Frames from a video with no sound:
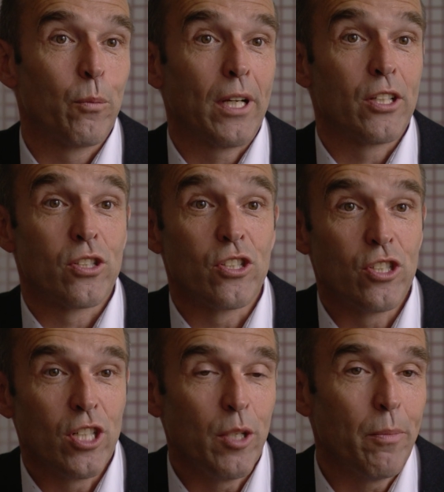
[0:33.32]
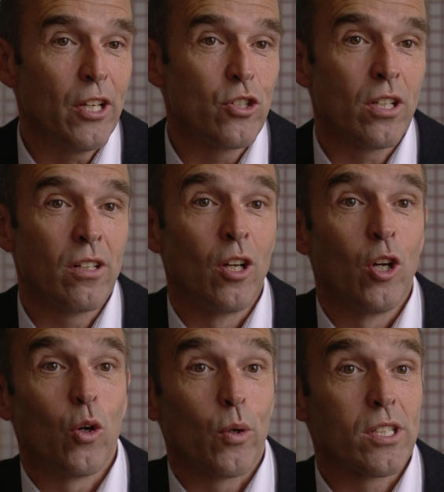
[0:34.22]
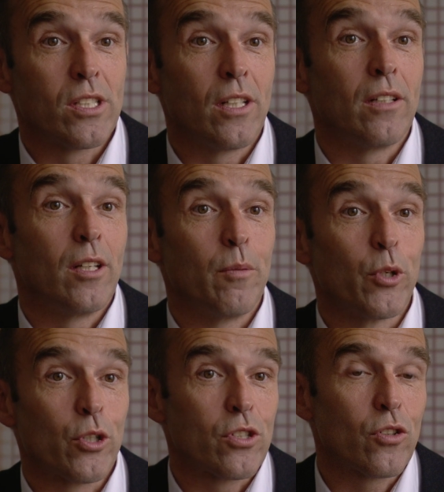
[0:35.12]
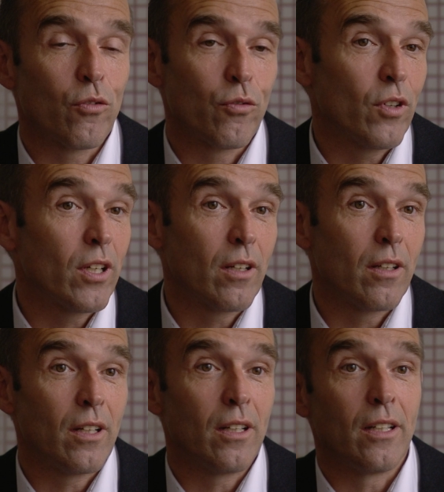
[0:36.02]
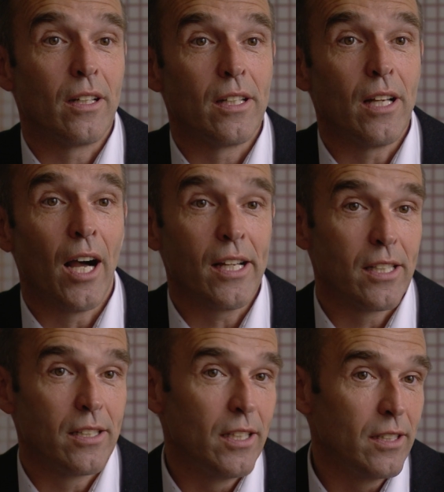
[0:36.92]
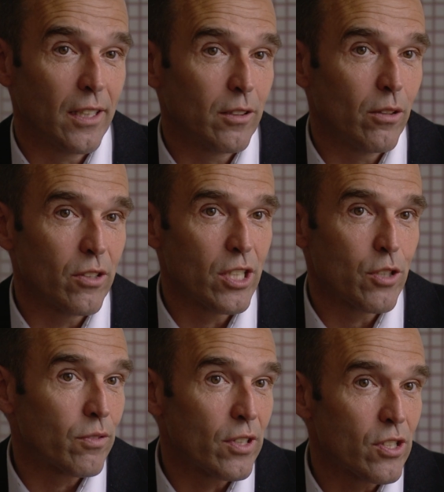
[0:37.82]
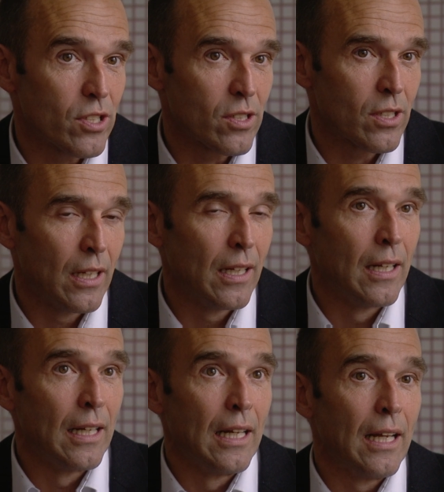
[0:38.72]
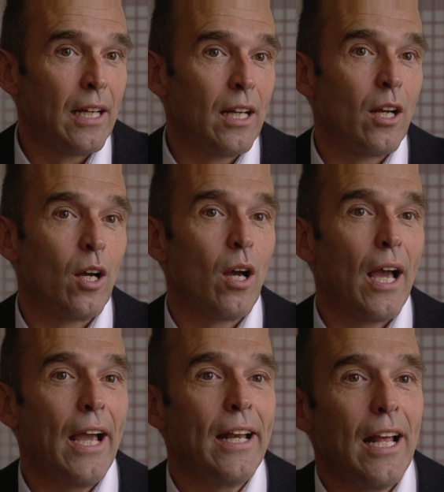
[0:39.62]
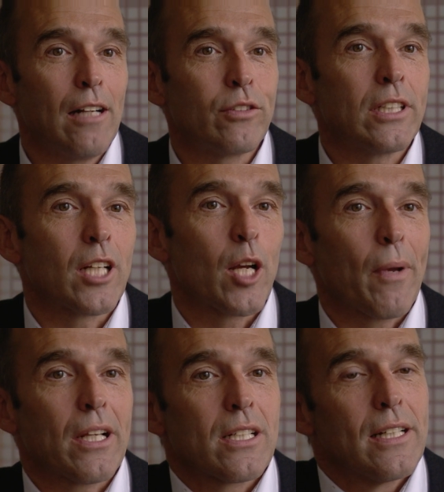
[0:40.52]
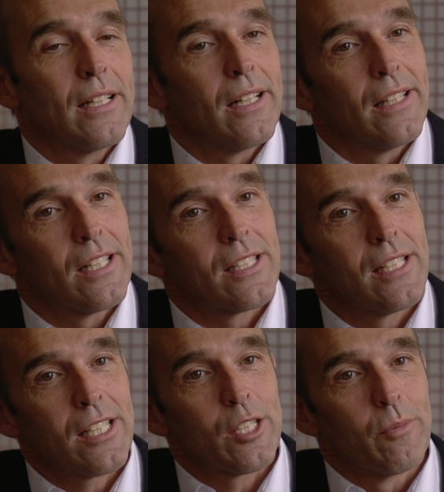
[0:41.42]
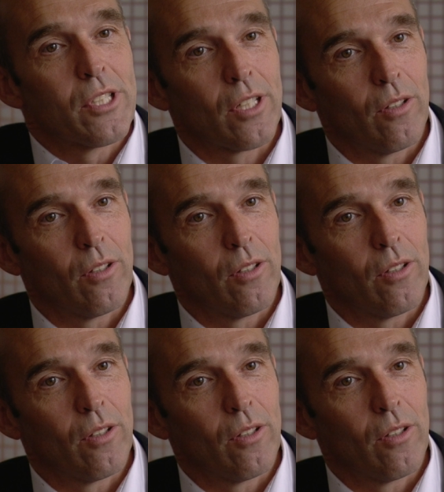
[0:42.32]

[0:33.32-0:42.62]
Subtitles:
whether it's the steam engine or it's the emergence of ICT technologies, for instance. And every time, actually, this system,